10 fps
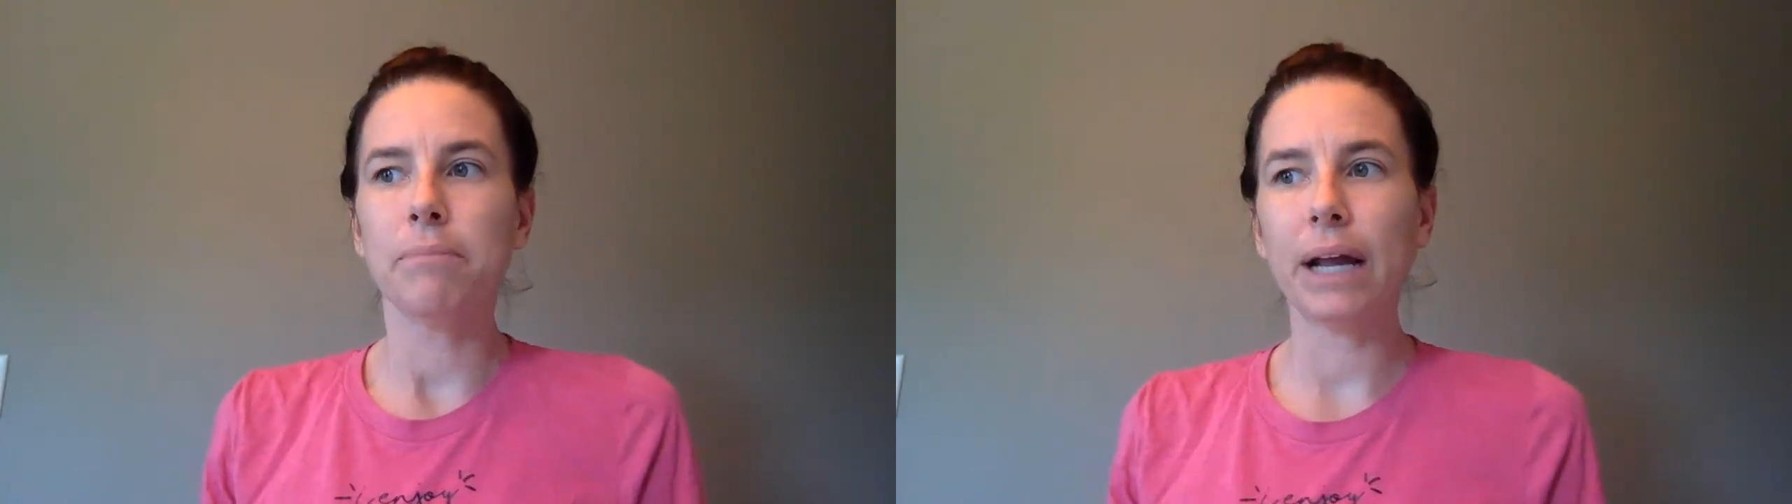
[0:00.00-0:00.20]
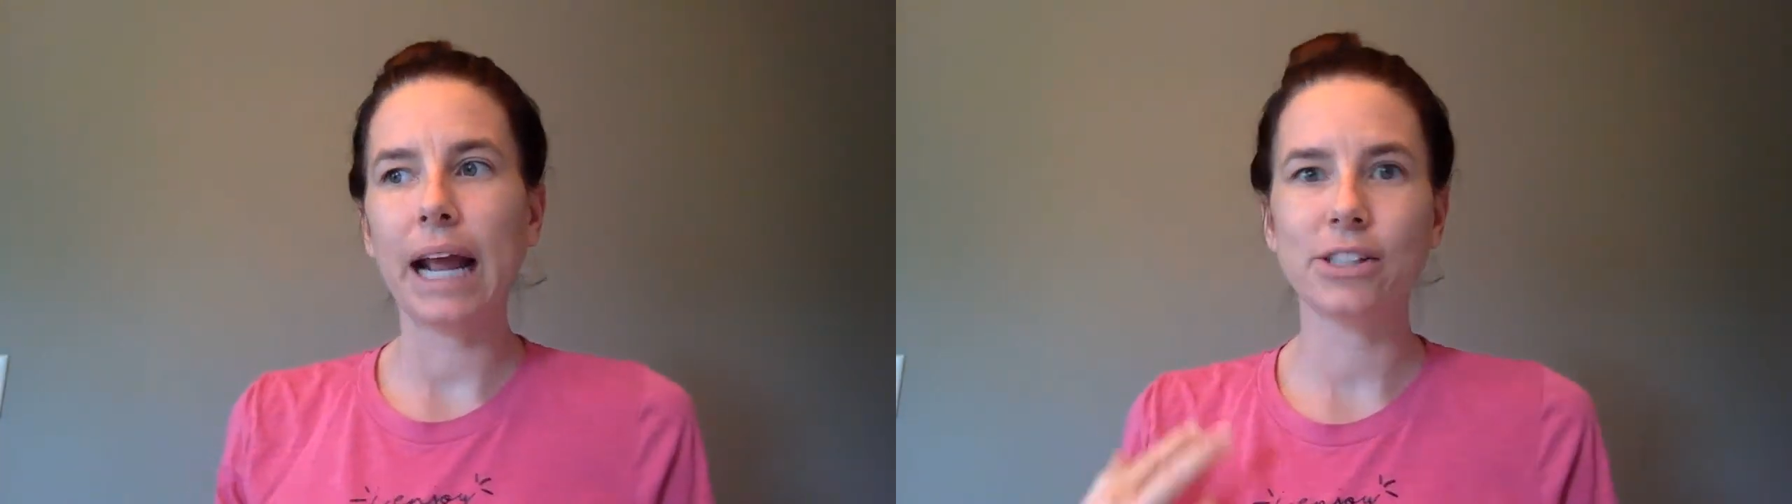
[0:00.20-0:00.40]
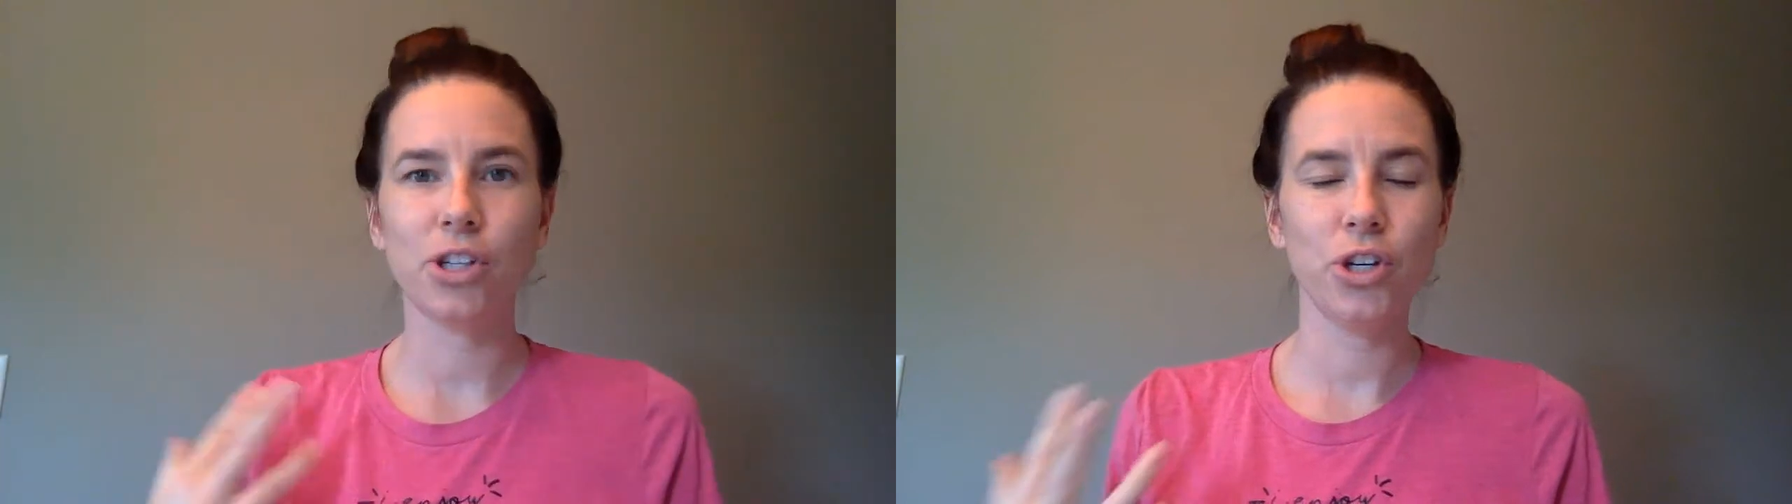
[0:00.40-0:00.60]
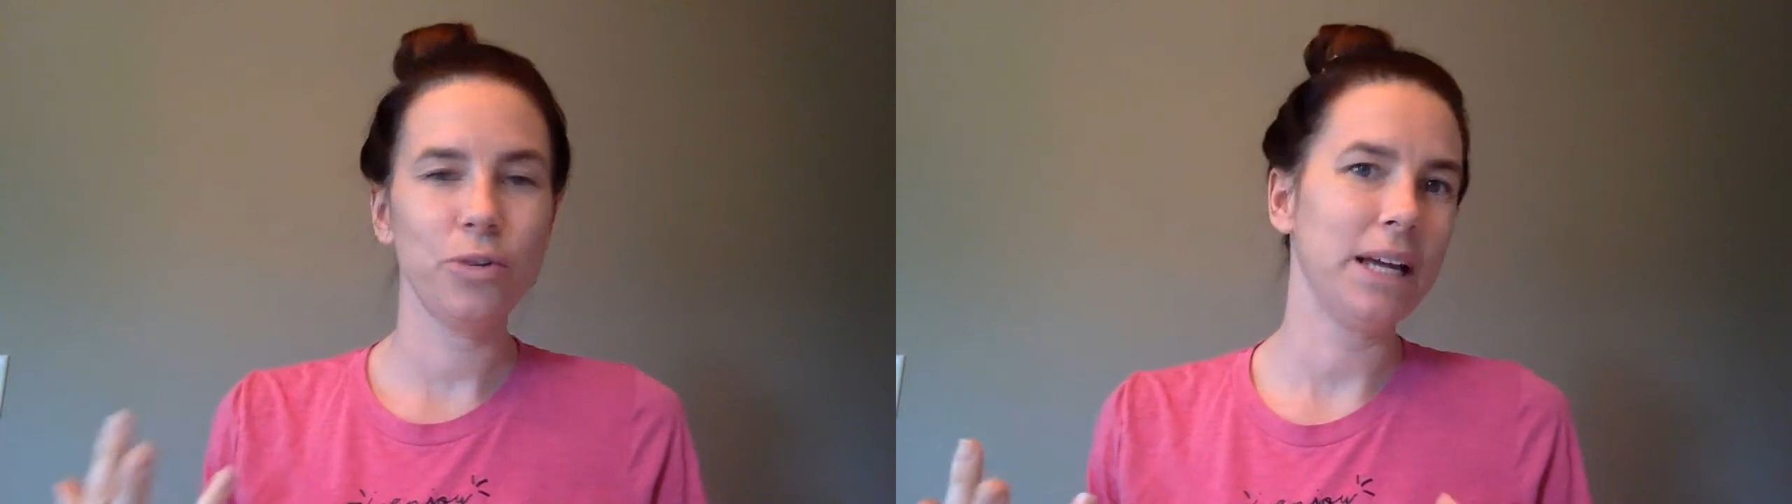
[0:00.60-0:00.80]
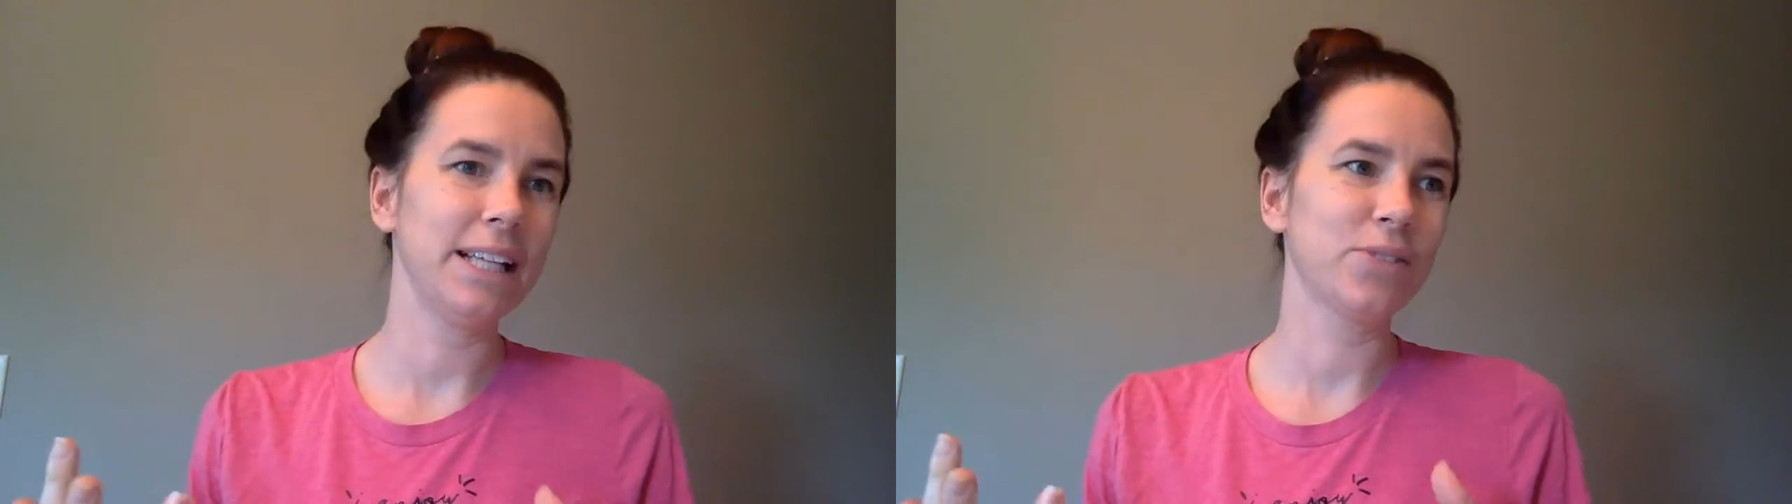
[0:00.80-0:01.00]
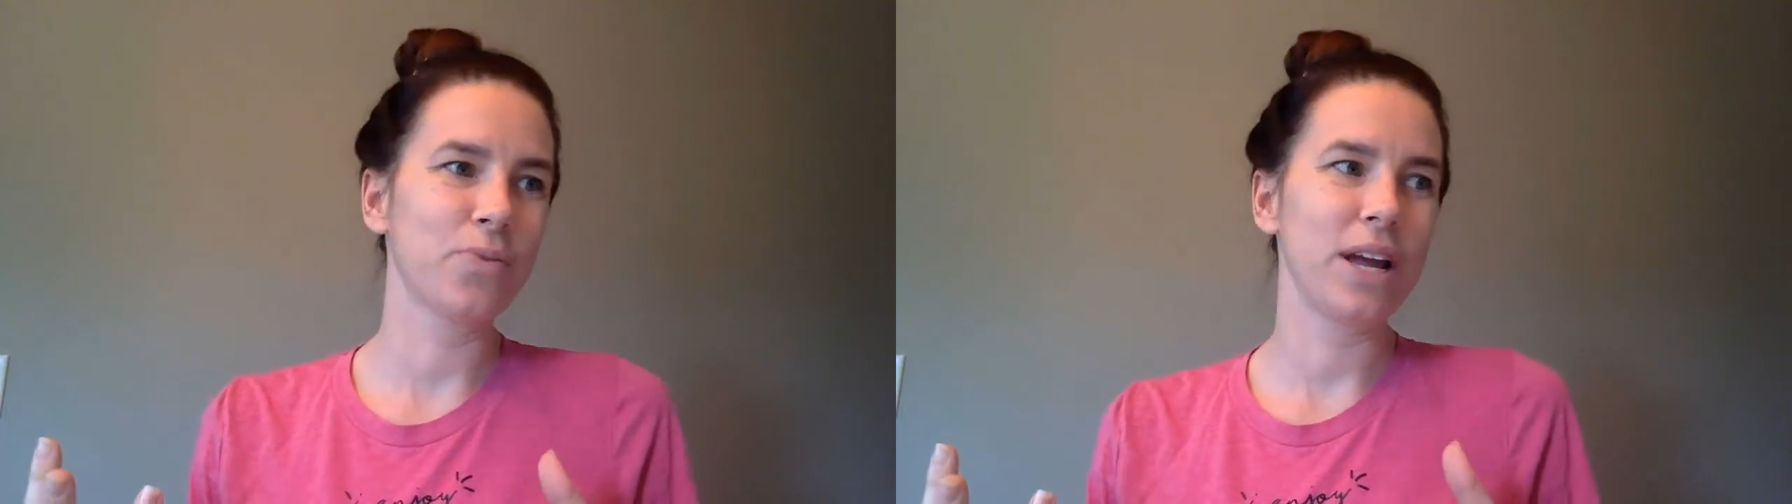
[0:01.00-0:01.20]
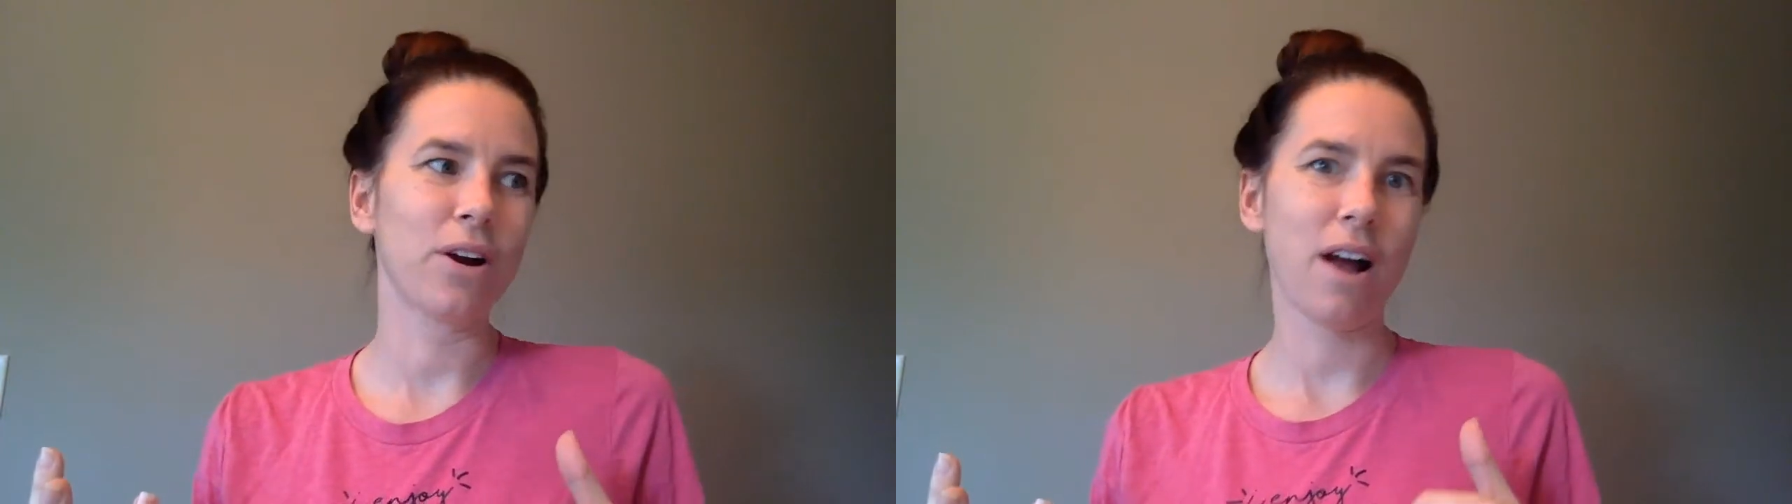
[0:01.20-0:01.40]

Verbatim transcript: But as humans, we are